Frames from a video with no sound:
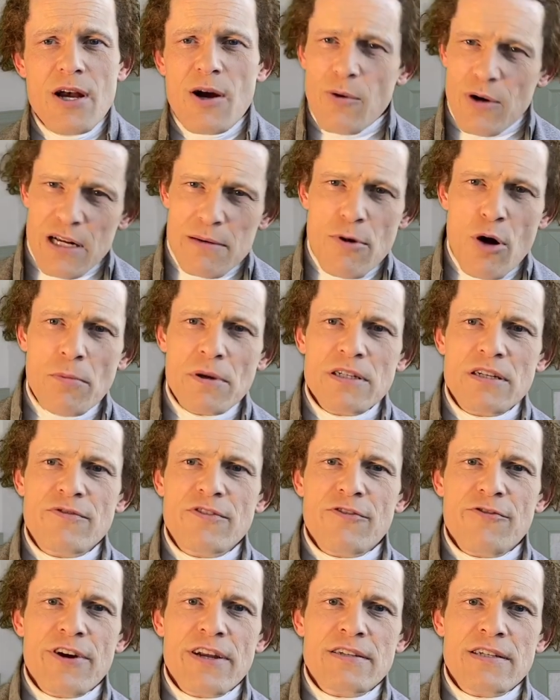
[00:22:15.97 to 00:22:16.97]
when a moment of
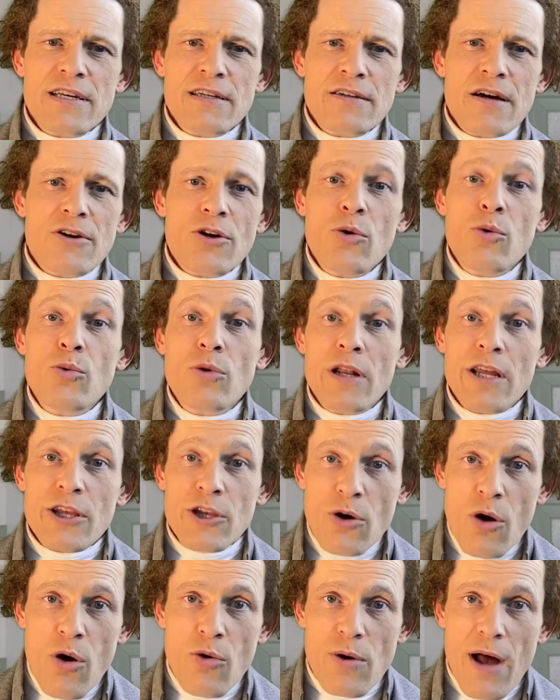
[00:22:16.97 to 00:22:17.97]
defending not only
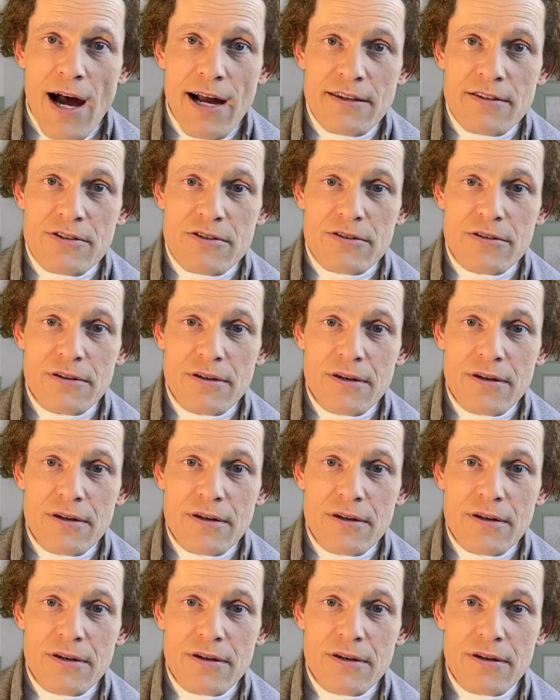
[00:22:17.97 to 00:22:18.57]
your rights,